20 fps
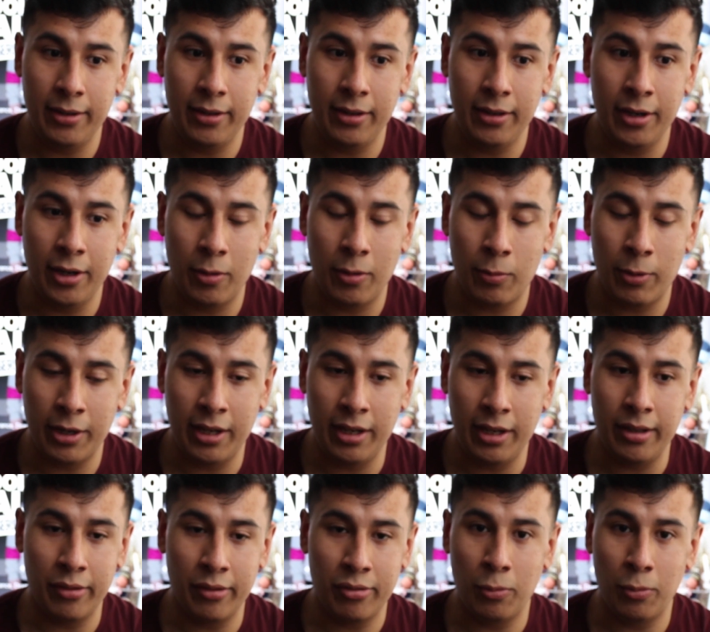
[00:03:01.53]
you know, Ricky
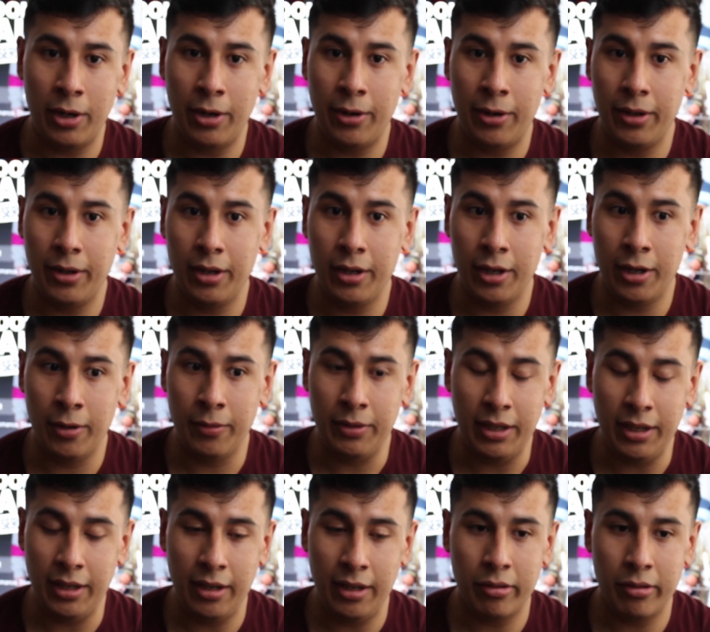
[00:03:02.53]
doesn't want her to go,
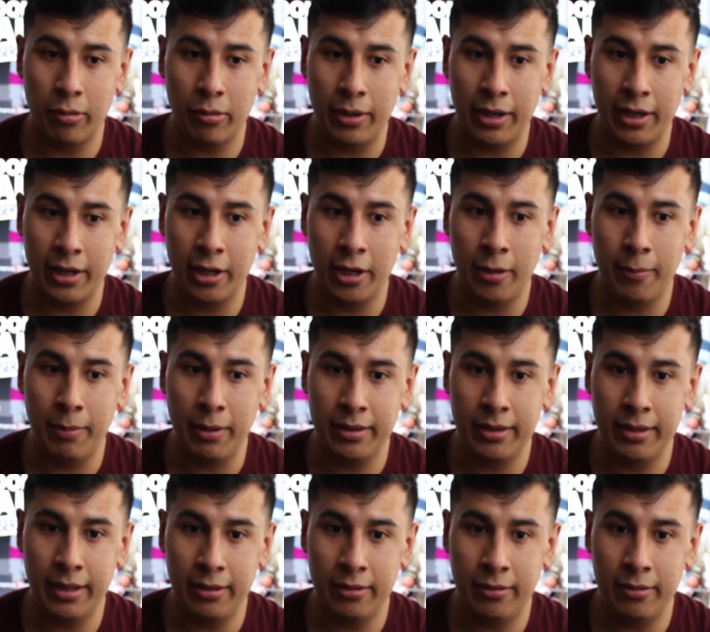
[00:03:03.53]
Nini doesn't want to go, but
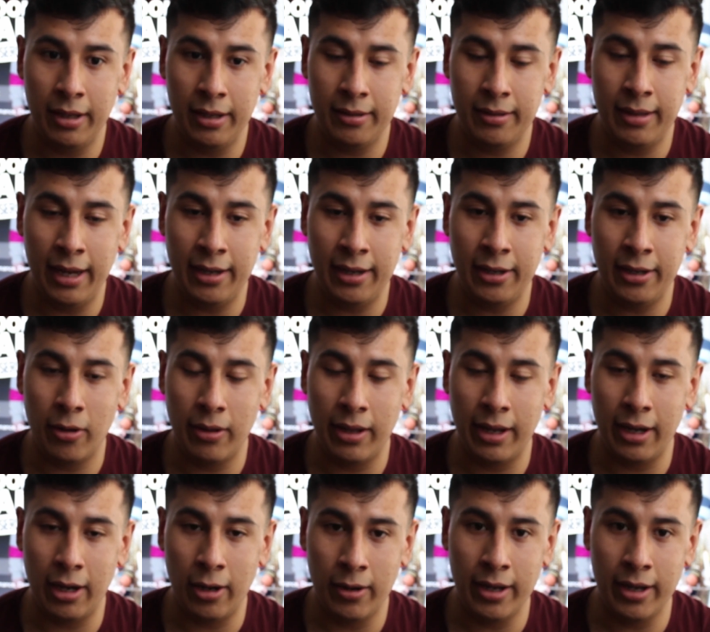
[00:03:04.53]
they know, like,
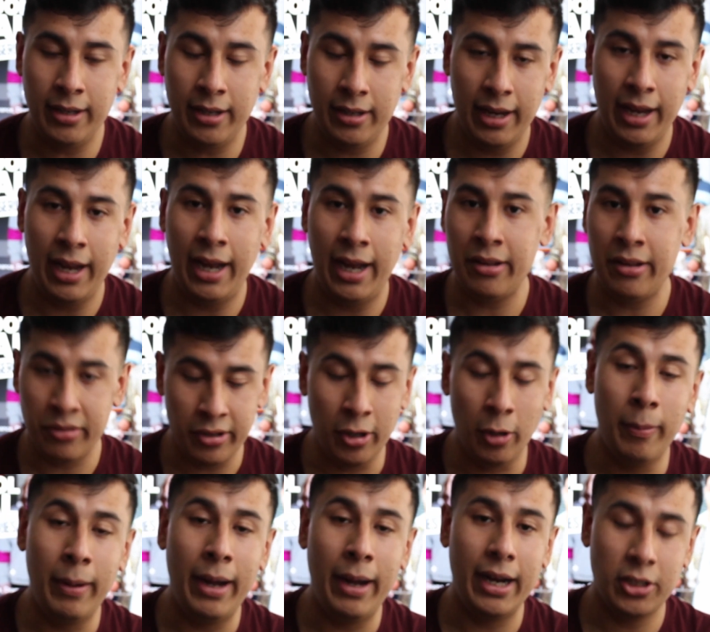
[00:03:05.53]
okay, Nini has to go
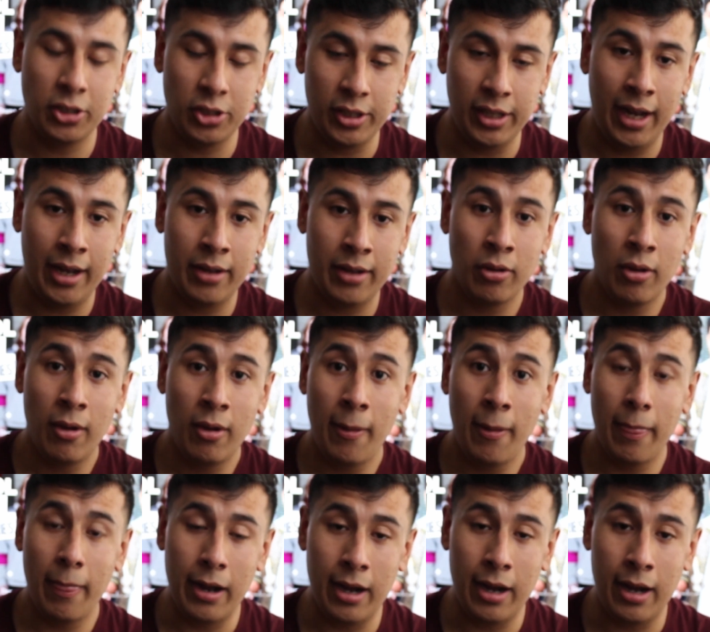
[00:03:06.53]
back. She has
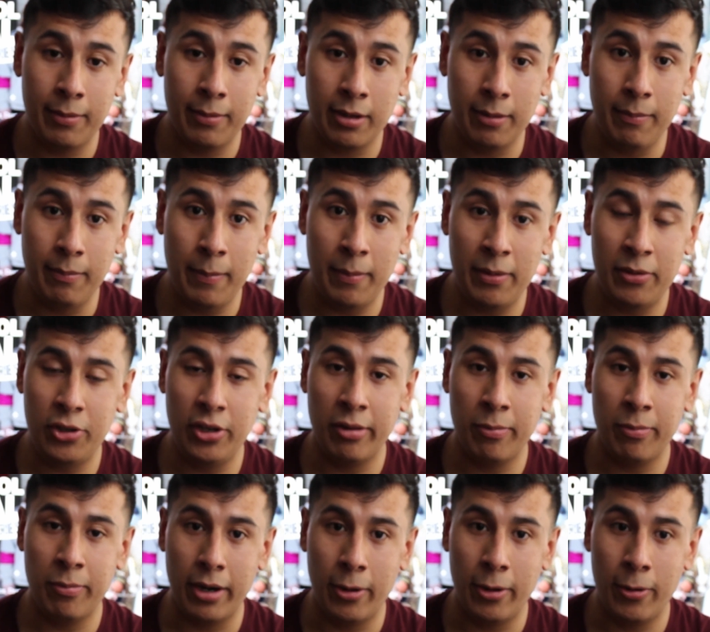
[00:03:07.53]
commitments, she has
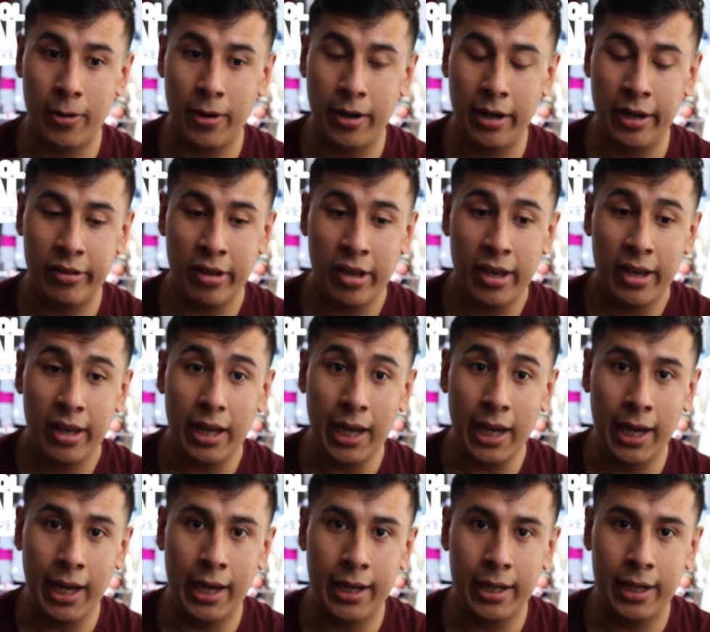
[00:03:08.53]
priorities,
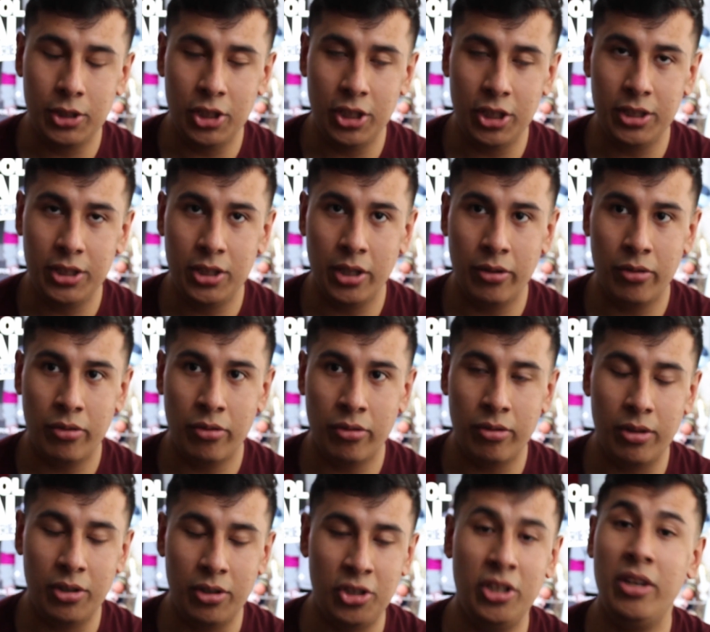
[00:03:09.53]
and she
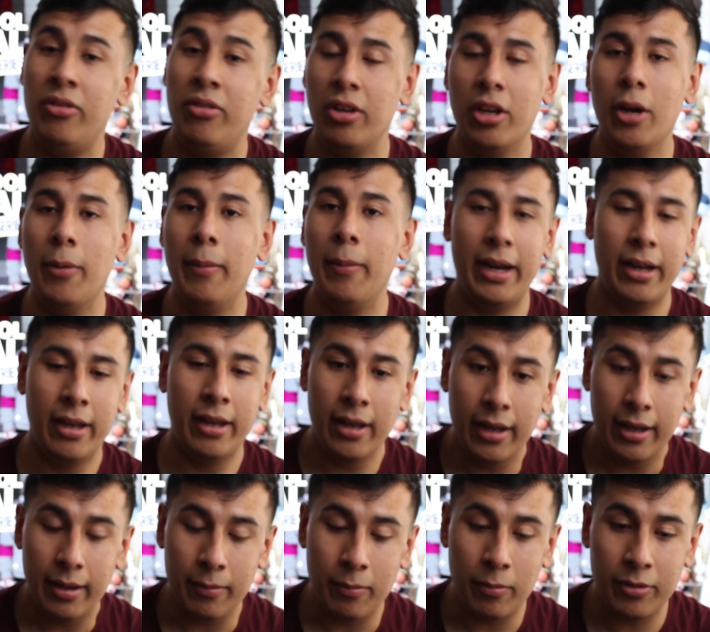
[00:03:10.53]
needs to go back,
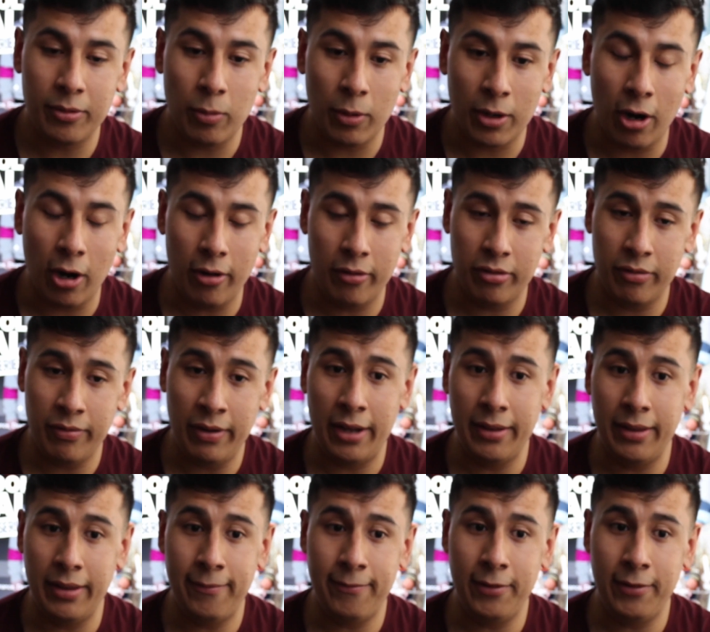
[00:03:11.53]
regardless of how
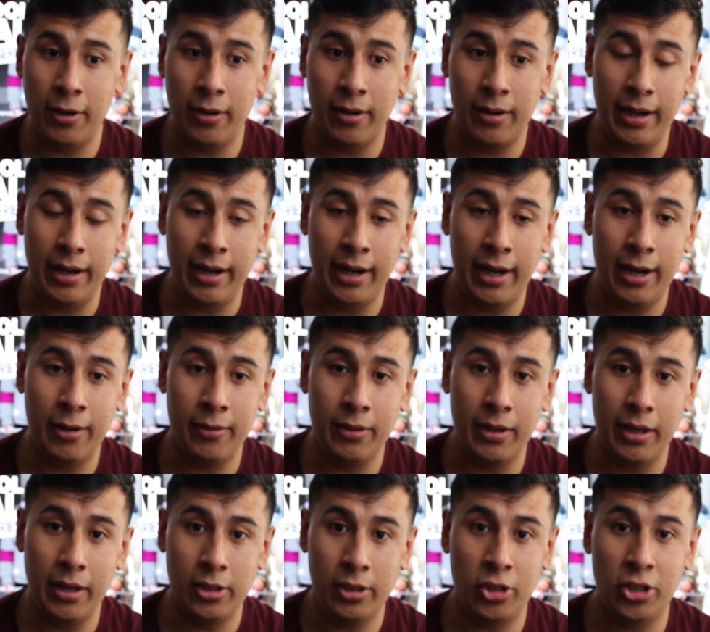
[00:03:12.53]
they feel and
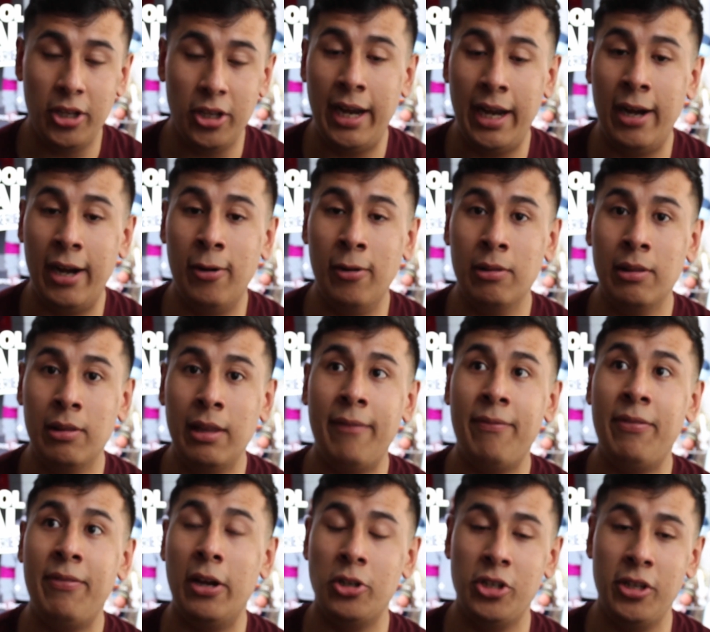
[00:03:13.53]
how left
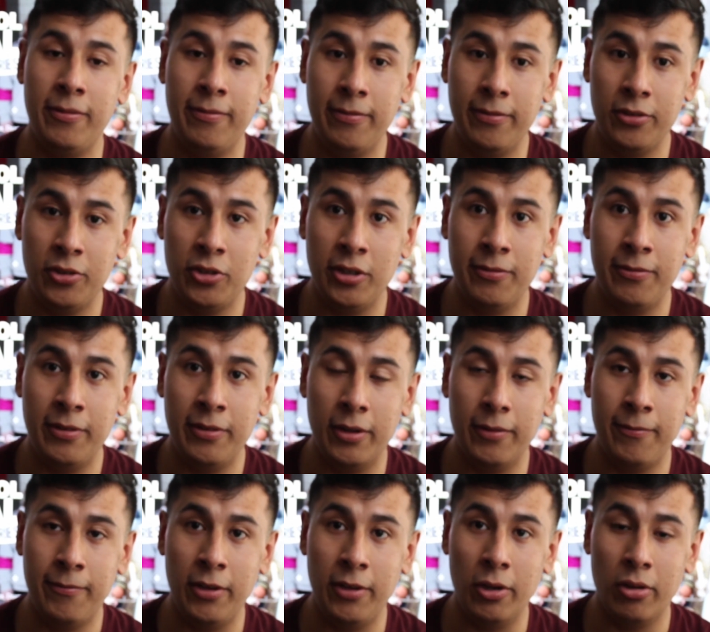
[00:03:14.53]
out she
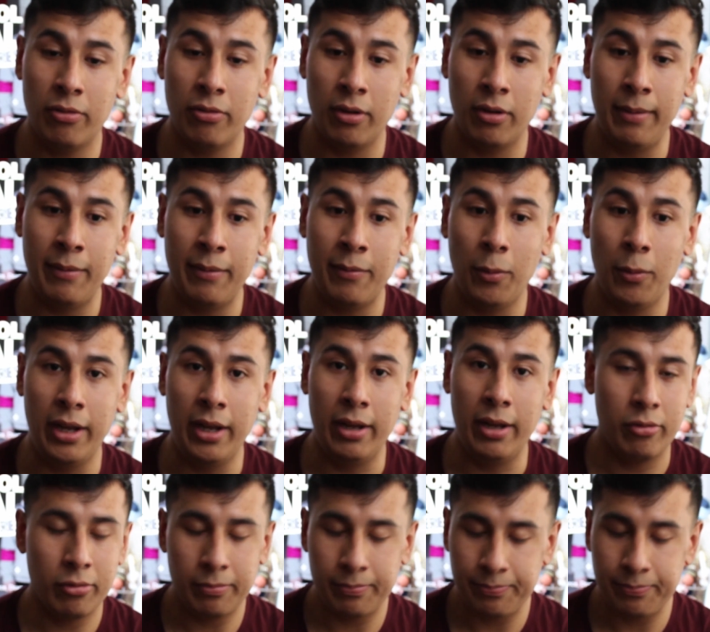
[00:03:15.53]
feels from everyone else.